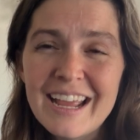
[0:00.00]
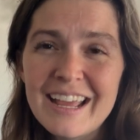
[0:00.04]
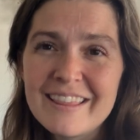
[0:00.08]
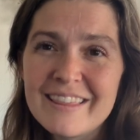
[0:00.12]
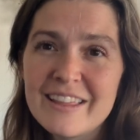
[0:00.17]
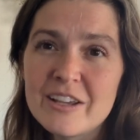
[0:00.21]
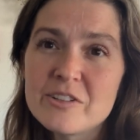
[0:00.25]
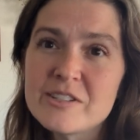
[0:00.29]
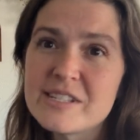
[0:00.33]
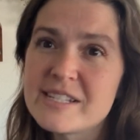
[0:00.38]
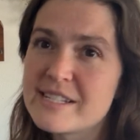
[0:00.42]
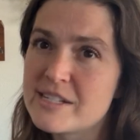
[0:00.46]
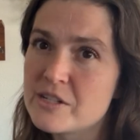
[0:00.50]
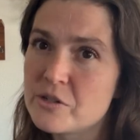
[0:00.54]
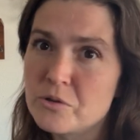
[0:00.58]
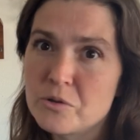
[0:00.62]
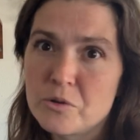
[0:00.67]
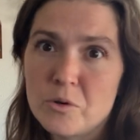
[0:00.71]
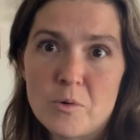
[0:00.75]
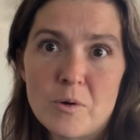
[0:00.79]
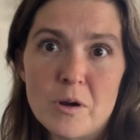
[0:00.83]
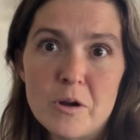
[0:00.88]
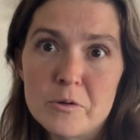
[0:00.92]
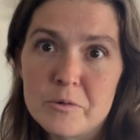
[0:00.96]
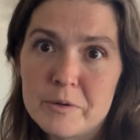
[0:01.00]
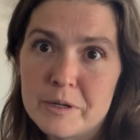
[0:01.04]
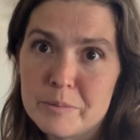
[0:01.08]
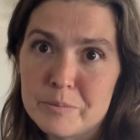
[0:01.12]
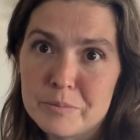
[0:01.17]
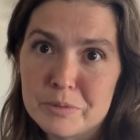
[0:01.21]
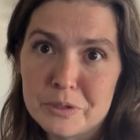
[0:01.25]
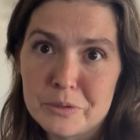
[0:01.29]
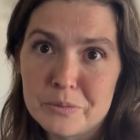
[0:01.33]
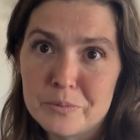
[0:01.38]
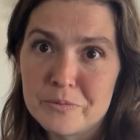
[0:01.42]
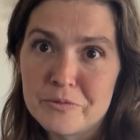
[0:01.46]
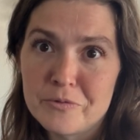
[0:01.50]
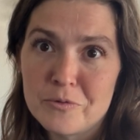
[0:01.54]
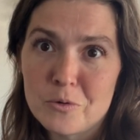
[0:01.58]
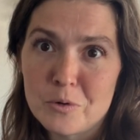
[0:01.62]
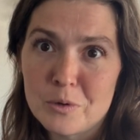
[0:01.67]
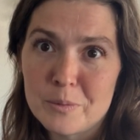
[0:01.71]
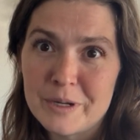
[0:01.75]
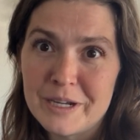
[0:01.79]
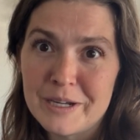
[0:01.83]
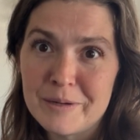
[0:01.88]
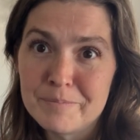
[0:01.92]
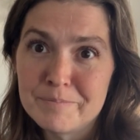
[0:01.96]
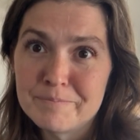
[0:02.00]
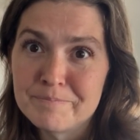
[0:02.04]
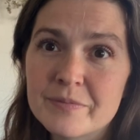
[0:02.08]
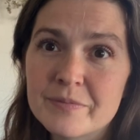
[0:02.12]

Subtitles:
They'll still grow and bloom for me.